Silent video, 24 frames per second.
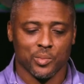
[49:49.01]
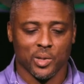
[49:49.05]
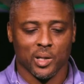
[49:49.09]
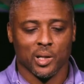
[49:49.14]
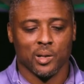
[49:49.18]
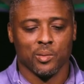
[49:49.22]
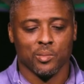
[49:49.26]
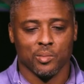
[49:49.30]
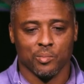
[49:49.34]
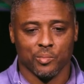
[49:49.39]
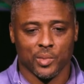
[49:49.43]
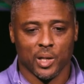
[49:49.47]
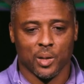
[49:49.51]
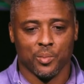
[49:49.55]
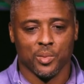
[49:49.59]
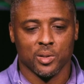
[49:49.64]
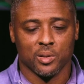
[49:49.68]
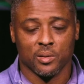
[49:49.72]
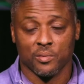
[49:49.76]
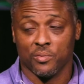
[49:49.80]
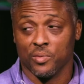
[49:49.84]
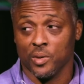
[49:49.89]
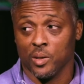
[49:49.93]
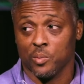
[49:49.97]
I mean,
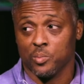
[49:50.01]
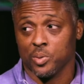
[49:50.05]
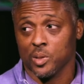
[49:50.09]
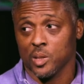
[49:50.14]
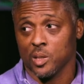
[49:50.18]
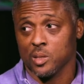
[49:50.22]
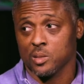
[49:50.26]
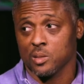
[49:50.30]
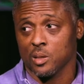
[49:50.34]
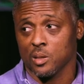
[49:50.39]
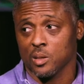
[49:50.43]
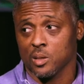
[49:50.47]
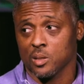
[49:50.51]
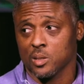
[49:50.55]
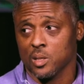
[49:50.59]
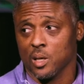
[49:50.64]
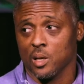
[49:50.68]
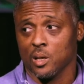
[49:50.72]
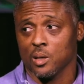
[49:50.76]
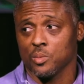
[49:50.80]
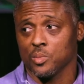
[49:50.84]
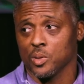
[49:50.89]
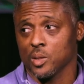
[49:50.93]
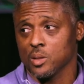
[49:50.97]
I'm a defend police all the
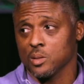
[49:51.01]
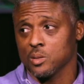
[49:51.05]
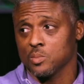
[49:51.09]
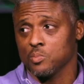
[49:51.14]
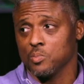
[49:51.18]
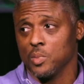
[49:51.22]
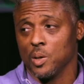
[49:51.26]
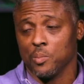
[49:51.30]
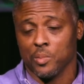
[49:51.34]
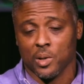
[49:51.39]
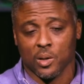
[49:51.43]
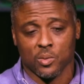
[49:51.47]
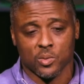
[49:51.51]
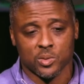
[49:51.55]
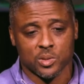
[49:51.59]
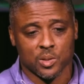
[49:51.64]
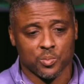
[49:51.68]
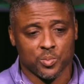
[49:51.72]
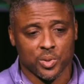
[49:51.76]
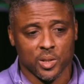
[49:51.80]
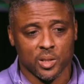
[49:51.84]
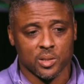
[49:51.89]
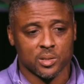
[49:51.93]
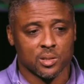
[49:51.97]
time because my mom
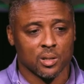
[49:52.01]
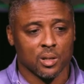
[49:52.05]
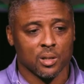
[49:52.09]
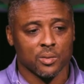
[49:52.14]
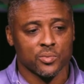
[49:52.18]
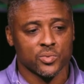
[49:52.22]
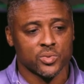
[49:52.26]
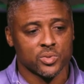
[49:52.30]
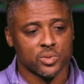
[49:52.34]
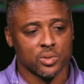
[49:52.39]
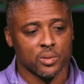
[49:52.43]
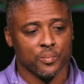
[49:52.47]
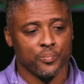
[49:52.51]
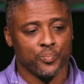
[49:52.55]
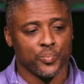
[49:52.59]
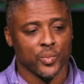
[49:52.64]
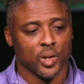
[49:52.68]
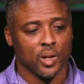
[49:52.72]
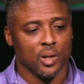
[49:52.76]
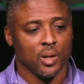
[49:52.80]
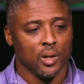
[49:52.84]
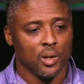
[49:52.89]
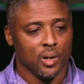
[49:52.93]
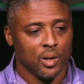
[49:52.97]
was a police officer.
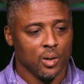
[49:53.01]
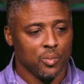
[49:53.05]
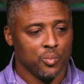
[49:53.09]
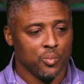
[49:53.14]
Mm-hmm.